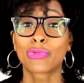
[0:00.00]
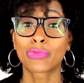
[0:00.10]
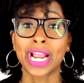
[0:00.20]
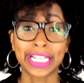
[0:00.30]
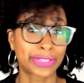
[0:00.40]

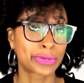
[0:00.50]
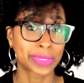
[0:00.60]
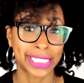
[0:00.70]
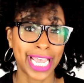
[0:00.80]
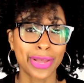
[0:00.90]
Write
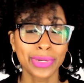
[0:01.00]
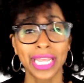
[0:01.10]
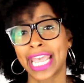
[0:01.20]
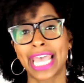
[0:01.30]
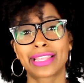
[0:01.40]
those down,
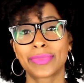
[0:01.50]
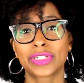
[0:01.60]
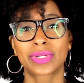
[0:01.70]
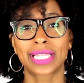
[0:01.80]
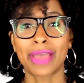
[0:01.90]
and let me
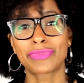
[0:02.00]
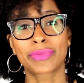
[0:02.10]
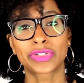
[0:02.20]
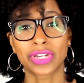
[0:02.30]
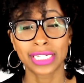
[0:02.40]
do a live
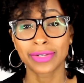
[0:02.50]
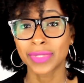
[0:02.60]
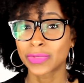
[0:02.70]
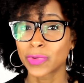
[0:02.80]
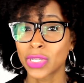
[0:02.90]
demonstration of
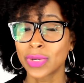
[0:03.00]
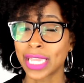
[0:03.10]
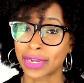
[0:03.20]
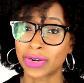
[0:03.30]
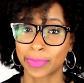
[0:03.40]
this for you
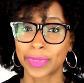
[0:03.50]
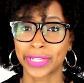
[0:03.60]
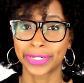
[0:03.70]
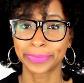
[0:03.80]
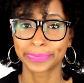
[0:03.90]
in our computer.